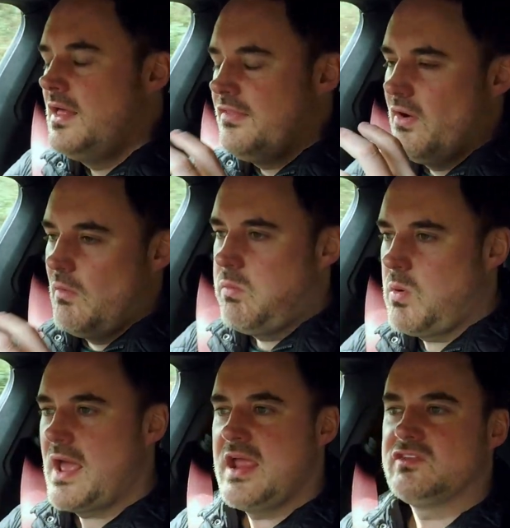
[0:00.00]
The
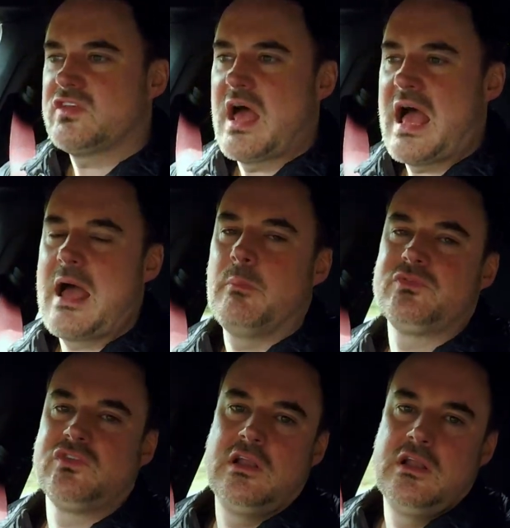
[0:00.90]
weight
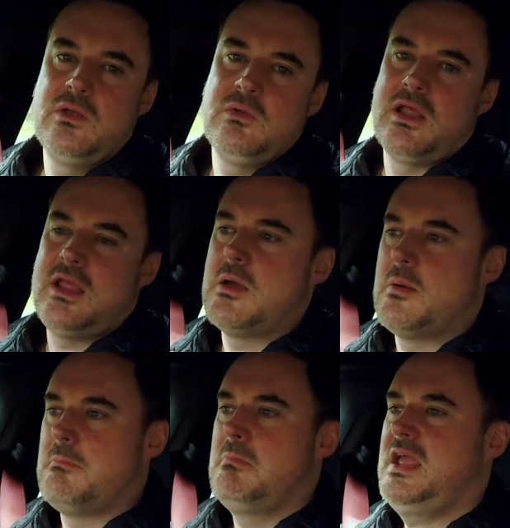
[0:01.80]
absolutely
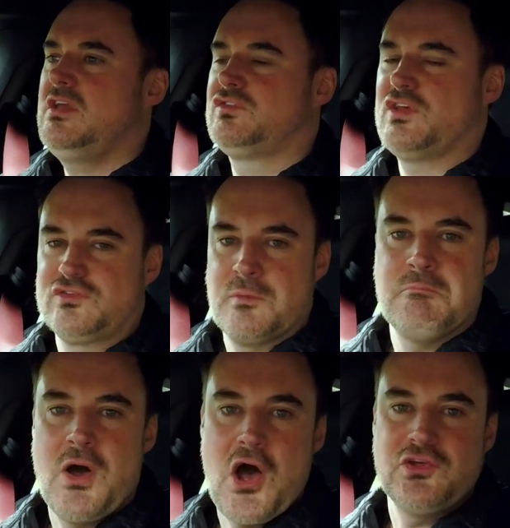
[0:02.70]
makes this a
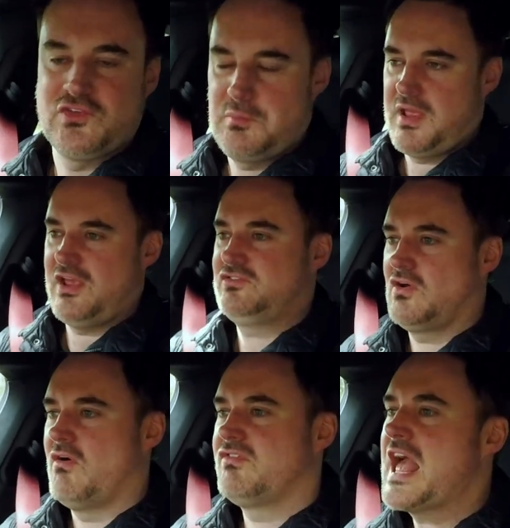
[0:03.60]
masterpiece
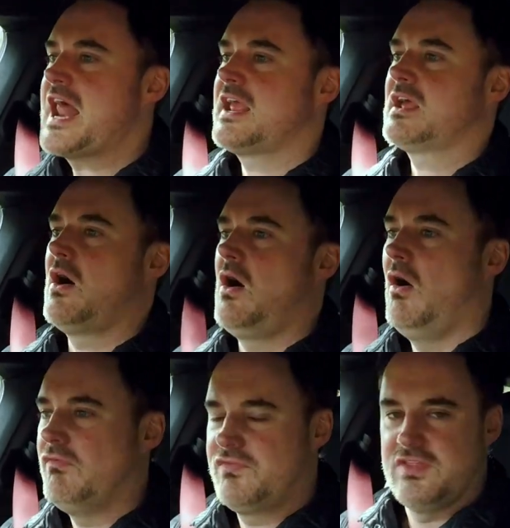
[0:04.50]
of getting
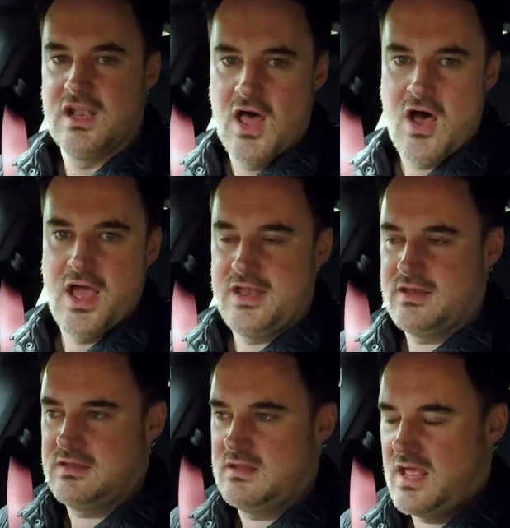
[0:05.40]
off the
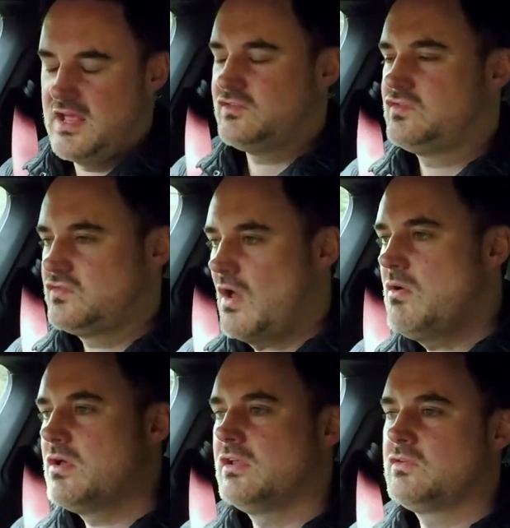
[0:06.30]
line. It's
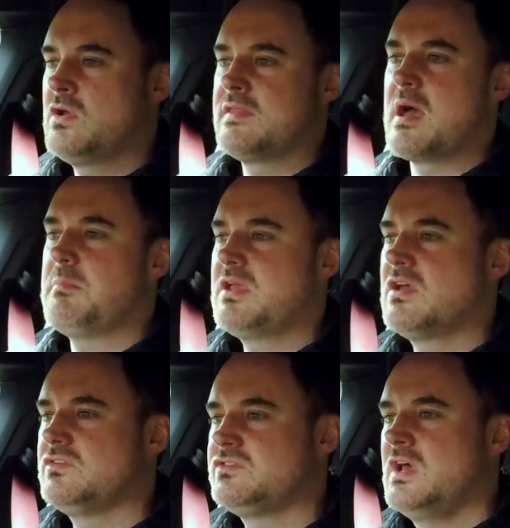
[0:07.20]
so good at doing that
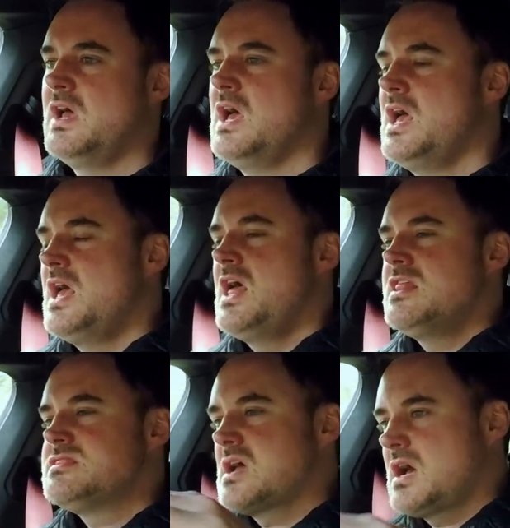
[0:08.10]
because
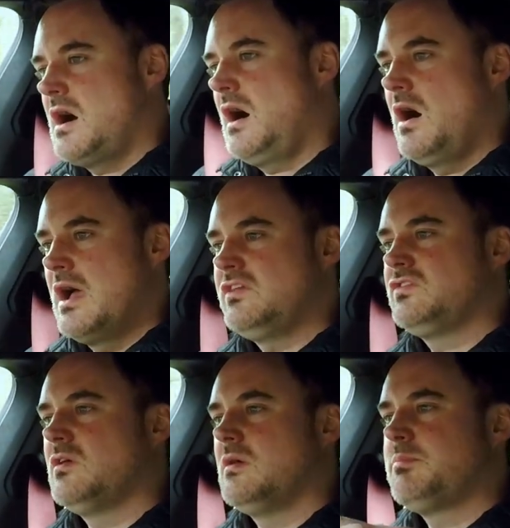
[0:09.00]
the car
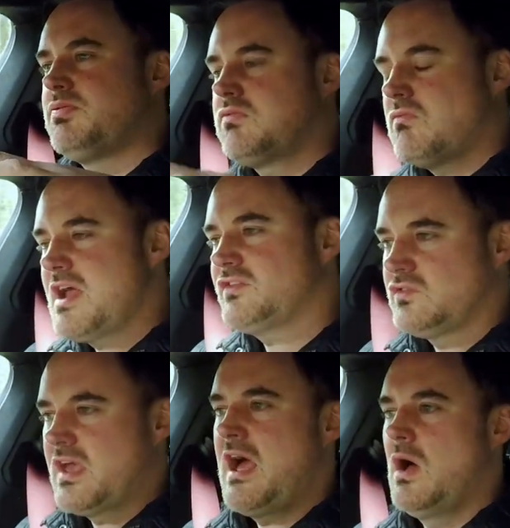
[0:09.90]
is
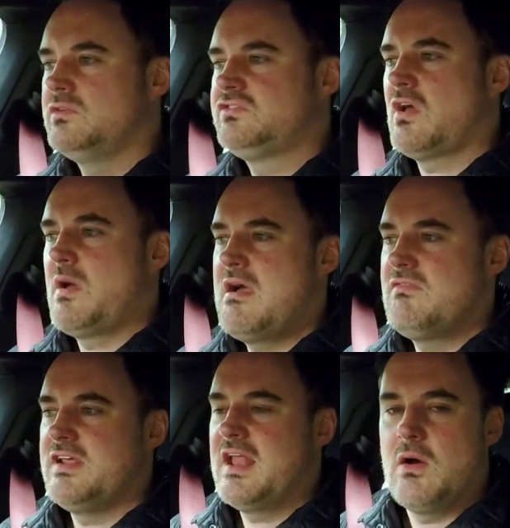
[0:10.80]
pressed down so
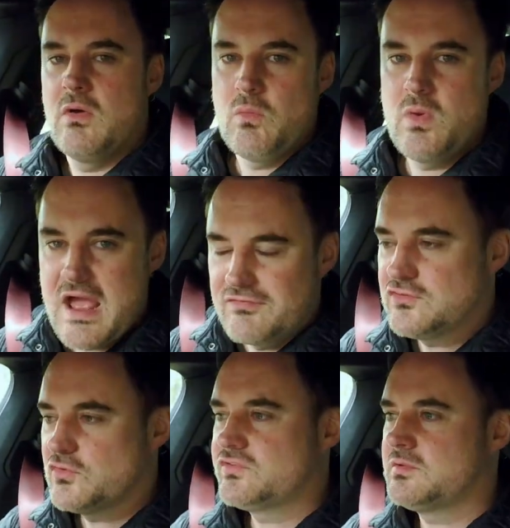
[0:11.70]
heavily. Now, we have
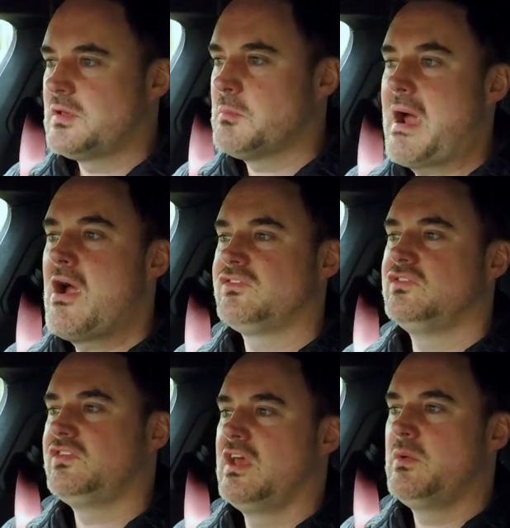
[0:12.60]
to draw some
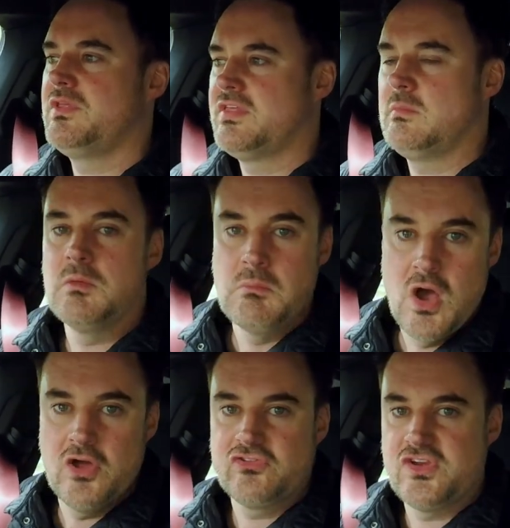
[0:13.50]
comparisons here with the
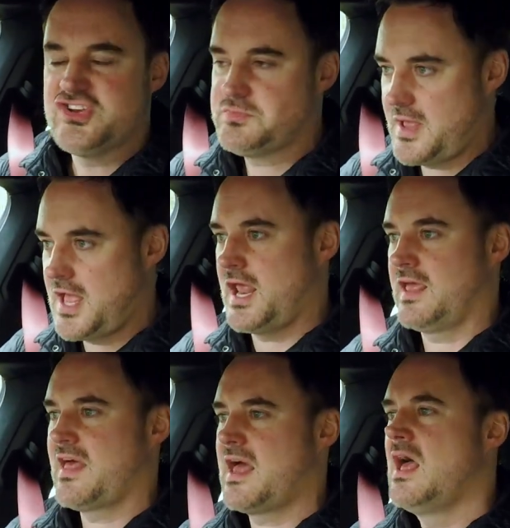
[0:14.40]
McMurtry
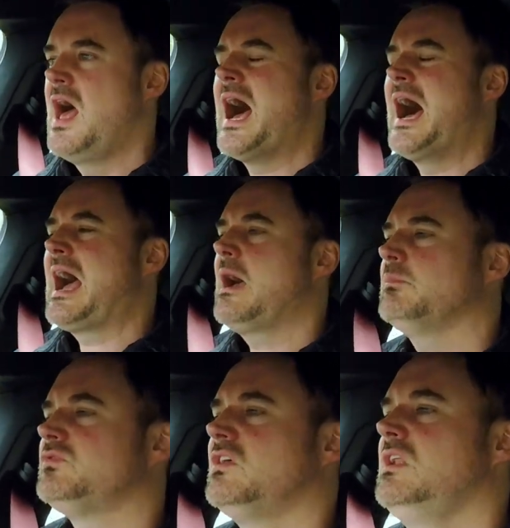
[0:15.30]
Spierling, that
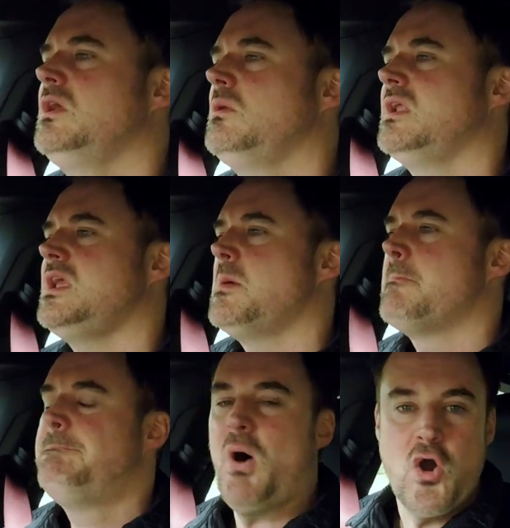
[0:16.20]
absolutely
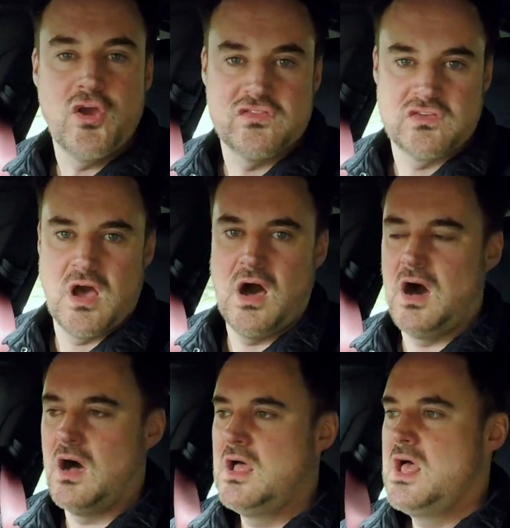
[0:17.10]
bonkers
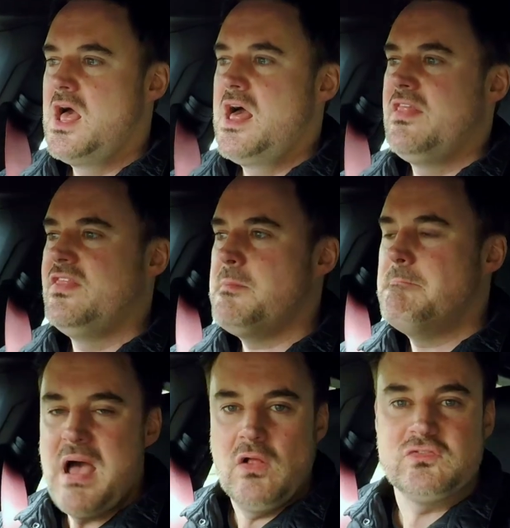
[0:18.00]
car that
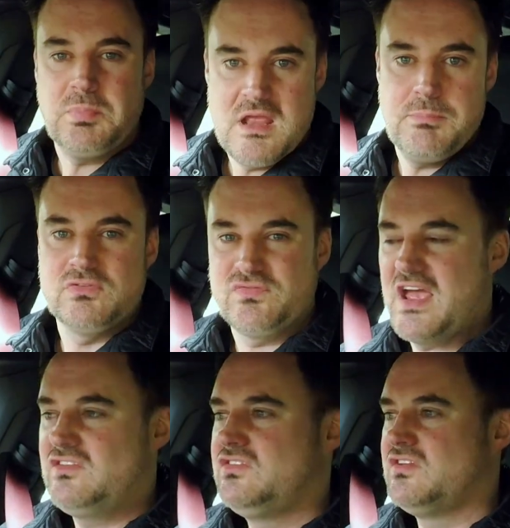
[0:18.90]
melts people's
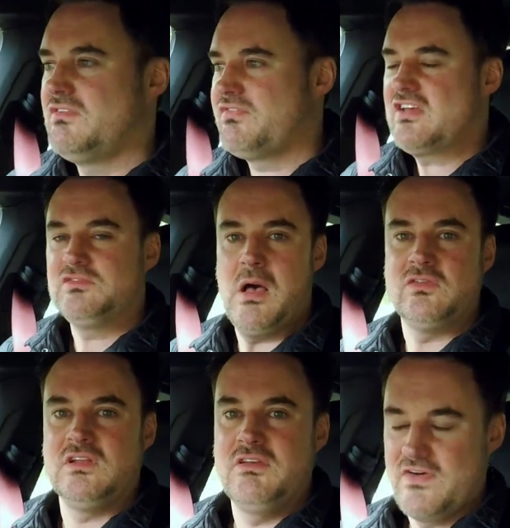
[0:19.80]
faces in a
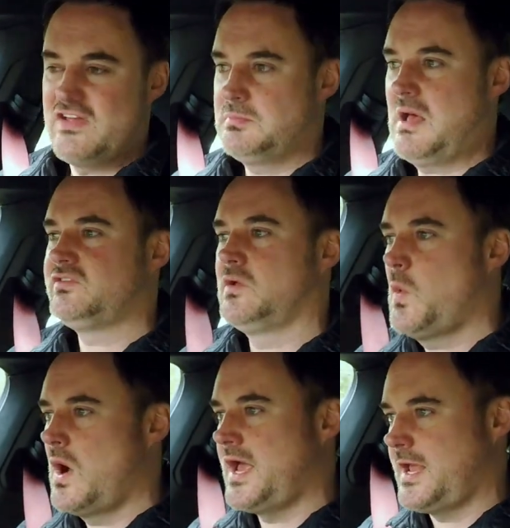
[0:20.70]
face-melting
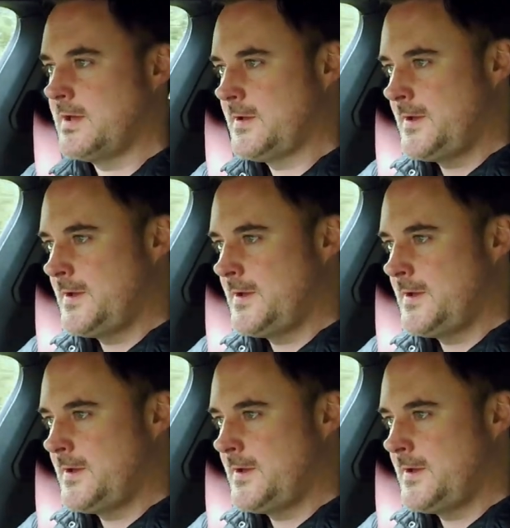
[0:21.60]
way.